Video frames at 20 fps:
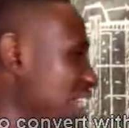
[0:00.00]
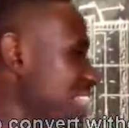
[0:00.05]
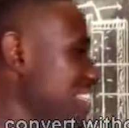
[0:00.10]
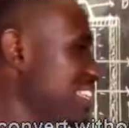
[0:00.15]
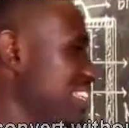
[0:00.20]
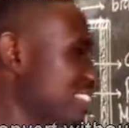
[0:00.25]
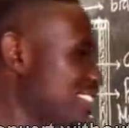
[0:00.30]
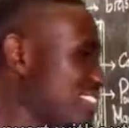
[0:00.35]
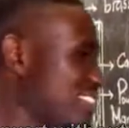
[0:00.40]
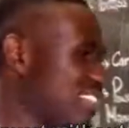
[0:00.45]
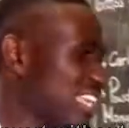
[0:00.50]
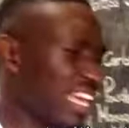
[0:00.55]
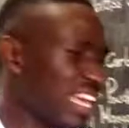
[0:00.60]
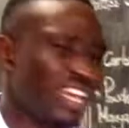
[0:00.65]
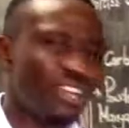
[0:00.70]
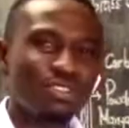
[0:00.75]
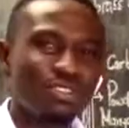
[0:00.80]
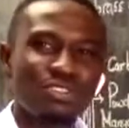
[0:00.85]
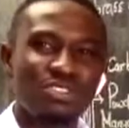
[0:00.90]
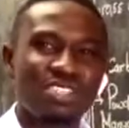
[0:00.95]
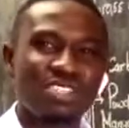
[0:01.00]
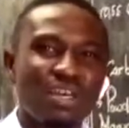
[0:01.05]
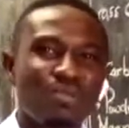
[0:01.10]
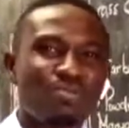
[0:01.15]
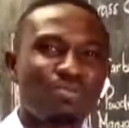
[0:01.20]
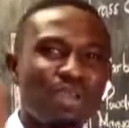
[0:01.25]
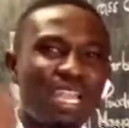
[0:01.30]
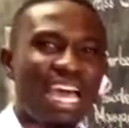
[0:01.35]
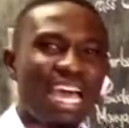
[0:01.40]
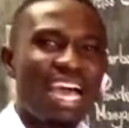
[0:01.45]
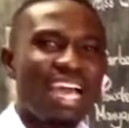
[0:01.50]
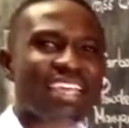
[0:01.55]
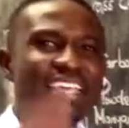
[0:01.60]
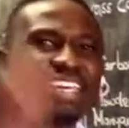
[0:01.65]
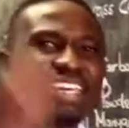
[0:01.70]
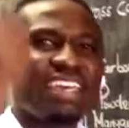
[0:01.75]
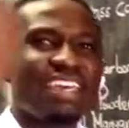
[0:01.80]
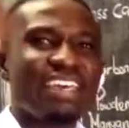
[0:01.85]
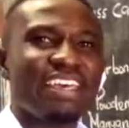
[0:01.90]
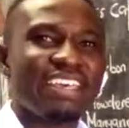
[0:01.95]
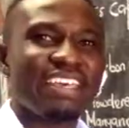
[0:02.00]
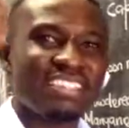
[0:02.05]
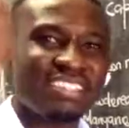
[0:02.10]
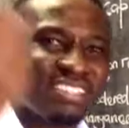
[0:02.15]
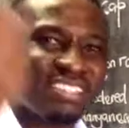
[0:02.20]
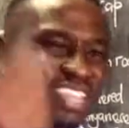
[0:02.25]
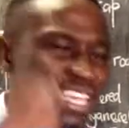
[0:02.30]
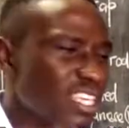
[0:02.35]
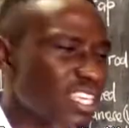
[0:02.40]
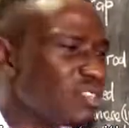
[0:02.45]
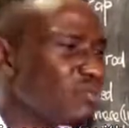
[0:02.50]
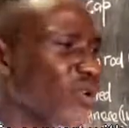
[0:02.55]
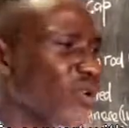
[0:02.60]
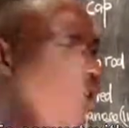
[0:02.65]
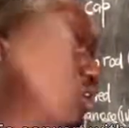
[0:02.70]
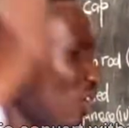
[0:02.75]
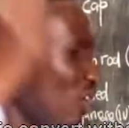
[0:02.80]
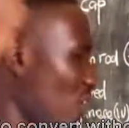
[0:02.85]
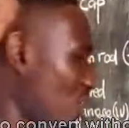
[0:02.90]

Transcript: the cell to supply a stable